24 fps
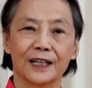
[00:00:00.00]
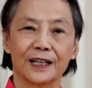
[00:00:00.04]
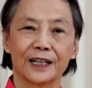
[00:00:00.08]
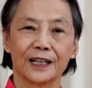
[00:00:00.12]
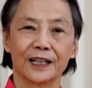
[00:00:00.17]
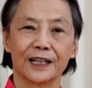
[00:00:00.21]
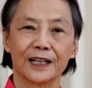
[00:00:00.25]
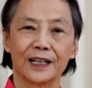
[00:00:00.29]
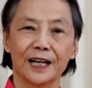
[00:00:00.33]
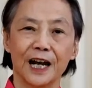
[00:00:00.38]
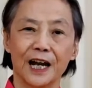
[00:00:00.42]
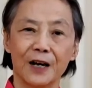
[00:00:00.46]

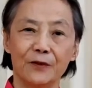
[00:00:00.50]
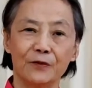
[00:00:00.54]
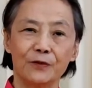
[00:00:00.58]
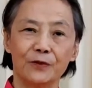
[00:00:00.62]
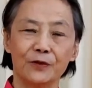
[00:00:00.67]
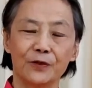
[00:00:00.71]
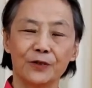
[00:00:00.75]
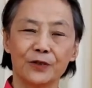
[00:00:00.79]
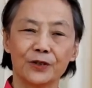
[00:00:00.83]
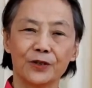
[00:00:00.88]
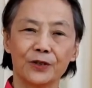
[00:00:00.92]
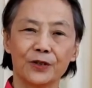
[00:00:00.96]
And
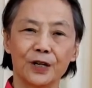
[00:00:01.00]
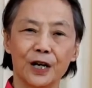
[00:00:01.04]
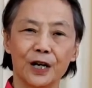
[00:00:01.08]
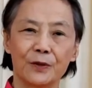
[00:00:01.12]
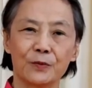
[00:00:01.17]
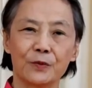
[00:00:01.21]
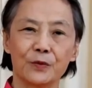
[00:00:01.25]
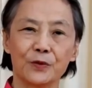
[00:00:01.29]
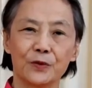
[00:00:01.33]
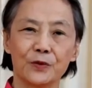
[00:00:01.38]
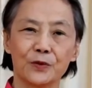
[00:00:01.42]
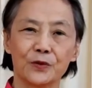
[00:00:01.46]
after I
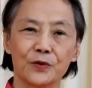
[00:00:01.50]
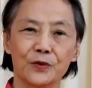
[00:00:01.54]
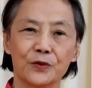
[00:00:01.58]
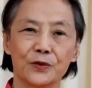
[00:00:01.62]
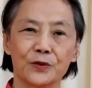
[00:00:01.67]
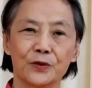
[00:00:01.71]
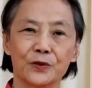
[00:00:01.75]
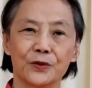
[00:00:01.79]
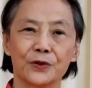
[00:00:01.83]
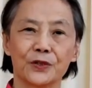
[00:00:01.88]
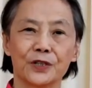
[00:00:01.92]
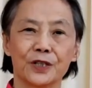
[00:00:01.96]
moved
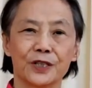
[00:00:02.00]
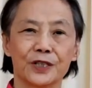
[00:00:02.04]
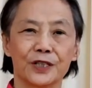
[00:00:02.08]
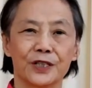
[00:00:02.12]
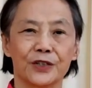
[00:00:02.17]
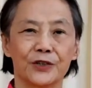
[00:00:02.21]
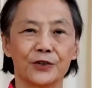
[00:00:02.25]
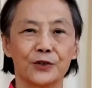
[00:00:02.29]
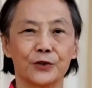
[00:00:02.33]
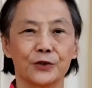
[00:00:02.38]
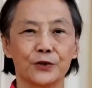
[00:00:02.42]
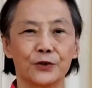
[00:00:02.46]
to the
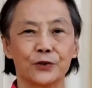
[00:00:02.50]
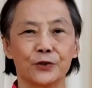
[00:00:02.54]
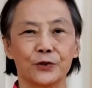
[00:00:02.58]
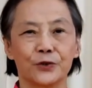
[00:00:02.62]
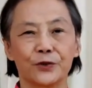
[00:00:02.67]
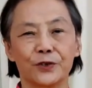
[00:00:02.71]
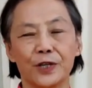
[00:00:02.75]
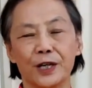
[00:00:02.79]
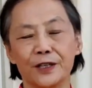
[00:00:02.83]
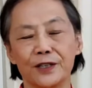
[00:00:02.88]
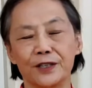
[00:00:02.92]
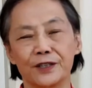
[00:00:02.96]

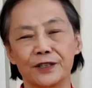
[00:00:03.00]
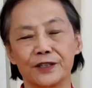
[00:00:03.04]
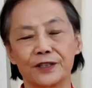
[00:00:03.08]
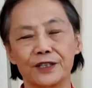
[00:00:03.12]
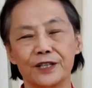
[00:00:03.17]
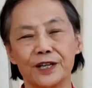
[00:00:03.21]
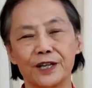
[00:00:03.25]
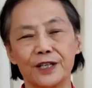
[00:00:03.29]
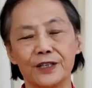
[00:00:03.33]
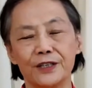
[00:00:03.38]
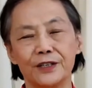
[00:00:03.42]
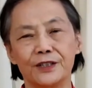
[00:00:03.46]
United
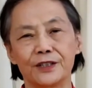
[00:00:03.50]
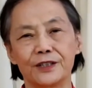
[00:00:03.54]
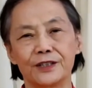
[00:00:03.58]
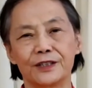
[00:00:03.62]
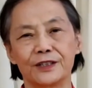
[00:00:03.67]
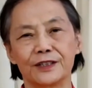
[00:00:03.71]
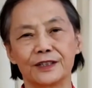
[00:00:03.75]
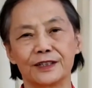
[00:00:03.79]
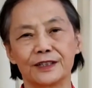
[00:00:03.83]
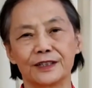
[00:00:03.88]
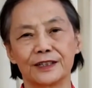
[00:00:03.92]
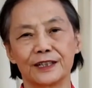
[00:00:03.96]
States
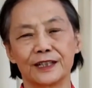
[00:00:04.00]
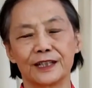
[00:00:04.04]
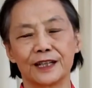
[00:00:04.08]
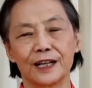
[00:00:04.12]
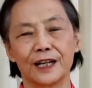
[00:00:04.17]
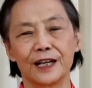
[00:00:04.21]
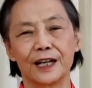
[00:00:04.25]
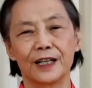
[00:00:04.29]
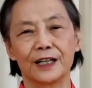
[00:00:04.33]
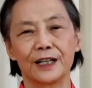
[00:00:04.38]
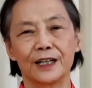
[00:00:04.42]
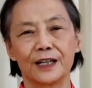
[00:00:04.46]

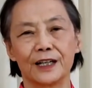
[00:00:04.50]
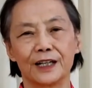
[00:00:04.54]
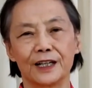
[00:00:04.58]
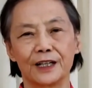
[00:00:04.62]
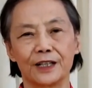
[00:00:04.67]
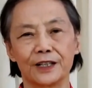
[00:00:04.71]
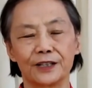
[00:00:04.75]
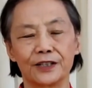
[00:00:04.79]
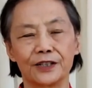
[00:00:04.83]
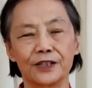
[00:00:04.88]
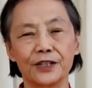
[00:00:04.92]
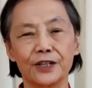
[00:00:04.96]
and I
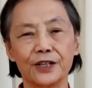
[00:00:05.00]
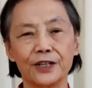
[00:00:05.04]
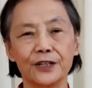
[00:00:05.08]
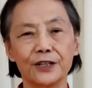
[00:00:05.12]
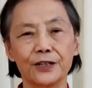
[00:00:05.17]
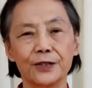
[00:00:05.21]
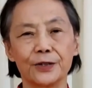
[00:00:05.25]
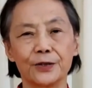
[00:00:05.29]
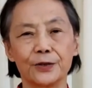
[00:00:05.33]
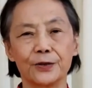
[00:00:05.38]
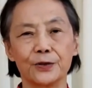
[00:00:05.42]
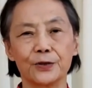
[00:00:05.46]

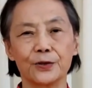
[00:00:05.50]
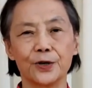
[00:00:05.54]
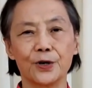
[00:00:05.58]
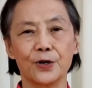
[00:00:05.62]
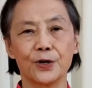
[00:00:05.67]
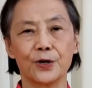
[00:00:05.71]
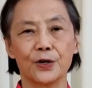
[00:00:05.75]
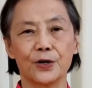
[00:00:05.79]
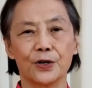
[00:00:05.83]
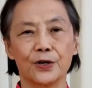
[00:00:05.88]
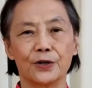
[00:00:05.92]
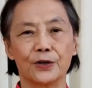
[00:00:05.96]
continue
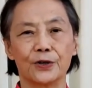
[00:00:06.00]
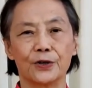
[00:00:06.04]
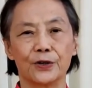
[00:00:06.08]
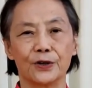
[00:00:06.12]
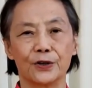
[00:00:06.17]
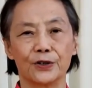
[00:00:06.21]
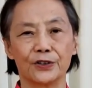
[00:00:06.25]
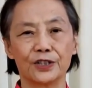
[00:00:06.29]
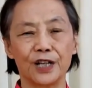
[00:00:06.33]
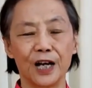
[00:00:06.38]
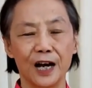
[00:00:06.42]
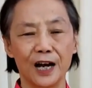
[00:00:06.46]

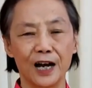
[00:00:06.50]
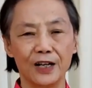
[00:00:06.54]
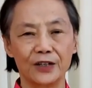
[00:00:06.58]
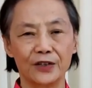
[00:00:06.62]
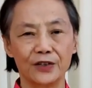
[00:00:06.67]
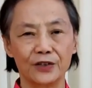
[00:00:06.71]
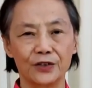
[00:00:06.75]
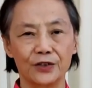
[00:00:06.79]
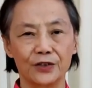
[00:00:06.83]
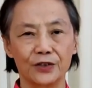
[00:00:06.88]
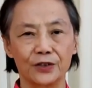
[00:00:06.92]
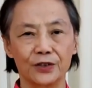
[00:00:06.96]
learn Tai
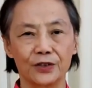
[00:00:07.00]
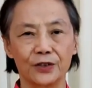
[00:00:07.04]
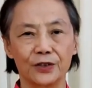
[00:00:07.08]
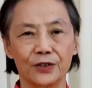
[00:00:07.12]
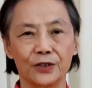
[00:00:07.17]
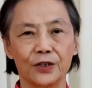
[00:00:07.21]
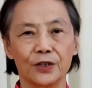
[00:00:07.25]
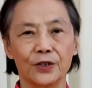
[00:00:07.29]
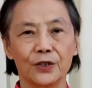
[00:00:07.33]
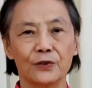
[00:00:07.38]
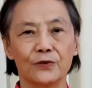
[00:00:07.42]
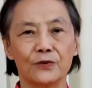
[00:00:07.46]
Chi
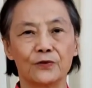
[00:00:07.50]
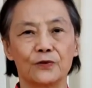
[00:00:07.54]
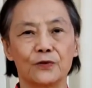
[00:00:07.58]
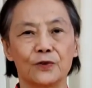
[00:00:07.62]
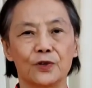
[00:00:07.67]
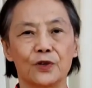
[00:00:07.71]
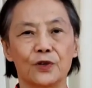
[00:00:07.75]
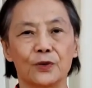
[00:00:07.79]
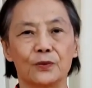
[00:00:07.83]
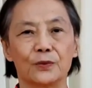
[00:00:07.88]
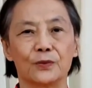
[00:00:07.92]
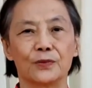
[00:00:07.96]

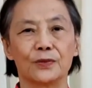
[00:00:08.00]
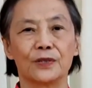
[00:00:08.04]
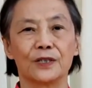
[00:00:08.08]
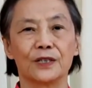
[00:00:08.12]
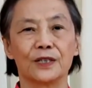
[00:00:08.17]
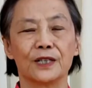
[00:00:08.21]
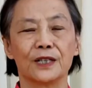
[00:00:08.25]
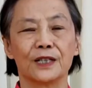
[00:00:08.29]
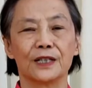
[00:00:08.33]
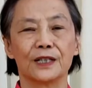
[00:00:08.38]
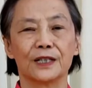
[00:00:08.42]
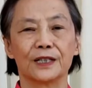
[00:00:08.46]
from
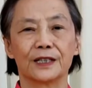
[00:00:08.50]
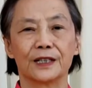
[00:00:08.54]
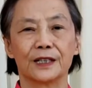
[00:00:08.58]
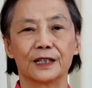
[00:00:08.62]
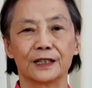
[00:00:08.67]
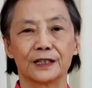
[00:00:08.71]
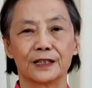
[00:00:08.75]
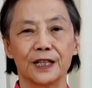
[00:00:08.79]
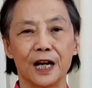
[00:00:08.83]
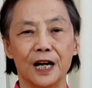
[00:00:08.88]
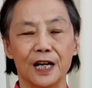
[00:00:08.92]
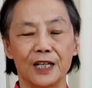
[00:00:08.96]
the
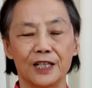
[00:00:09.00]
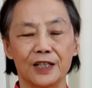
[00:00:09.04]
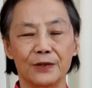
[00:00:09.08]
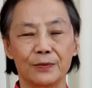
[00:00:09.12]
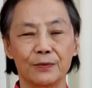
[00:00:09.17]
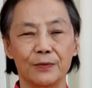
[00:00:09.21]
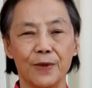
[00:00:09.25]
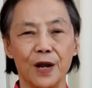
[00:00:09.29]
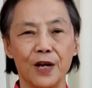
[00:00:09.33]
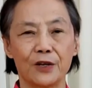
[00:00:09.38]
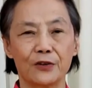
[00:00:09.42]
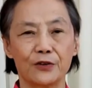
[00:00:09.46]
Tai Chi
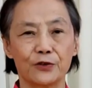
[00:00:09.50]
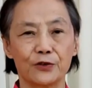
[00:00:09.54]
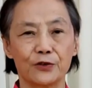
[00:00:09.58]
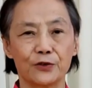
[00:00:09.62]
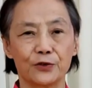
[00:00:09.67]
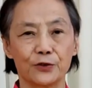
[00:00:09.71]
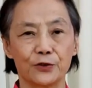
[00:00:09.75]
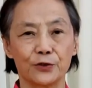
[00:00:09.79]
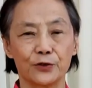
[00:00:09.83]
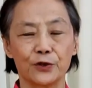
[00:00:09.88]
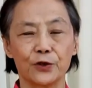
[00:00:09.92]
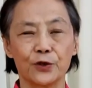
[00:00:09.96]

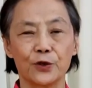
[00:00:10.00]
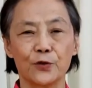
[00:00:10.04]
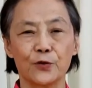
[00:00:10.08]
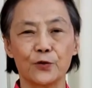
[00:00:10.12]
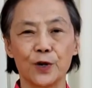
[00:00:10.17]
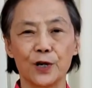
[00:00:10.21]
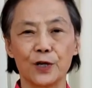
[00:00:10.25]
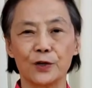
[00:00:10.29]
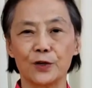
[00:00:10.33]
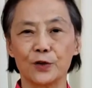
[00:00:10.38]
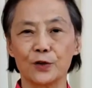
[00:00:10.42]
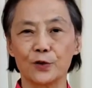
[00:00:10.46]
master
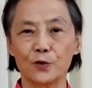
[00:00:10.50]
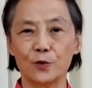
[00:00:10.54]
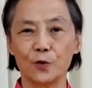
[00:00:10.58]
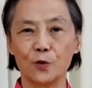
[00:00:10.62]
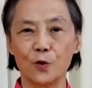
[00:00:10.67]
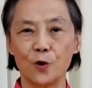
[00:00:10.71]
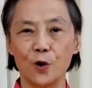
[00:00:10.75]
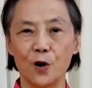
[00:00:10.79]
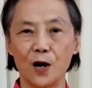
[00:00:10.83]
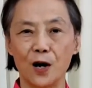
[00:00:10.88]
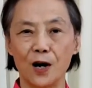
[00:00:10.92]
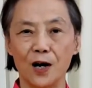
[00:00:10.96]
Weilun
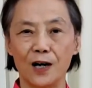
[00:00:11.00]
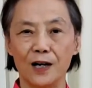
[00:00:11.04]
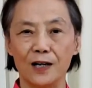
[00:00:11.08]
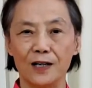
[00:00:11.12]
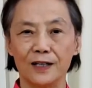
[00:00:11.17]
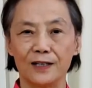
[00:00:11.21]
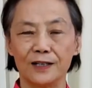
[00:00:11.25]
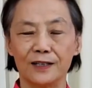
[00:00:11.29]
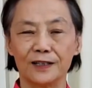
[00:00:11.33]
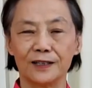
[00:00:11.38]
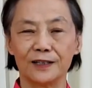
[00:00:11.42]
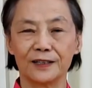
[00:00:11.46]
Huang
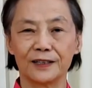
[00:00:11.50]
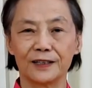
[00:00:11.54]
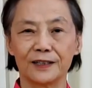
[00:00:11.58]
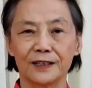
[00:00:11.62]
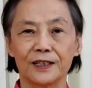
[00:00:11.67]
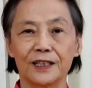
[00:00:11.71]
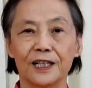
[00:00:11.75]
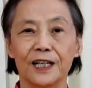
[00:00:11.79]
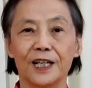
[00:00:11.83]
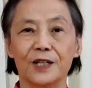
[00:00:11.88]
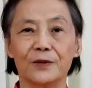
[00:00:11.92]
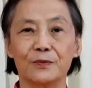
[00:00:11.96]

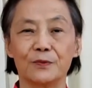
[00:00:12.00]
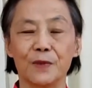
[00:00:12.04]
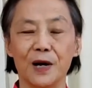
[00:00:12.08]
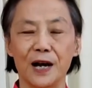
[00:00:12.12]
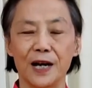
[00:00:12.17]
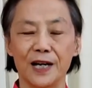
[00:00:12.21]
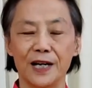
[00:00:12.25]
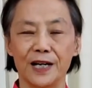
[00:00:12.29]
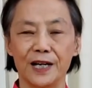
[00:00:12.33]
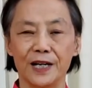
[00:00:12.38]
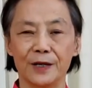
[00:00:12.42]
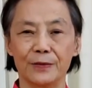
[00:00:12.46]
in
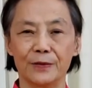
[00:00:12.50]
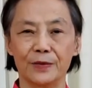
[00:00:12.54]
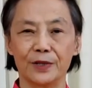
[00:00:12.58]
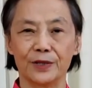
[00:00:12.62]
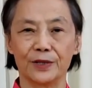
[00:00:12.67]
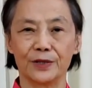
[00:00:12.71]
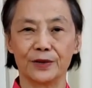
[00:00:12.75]
Miami.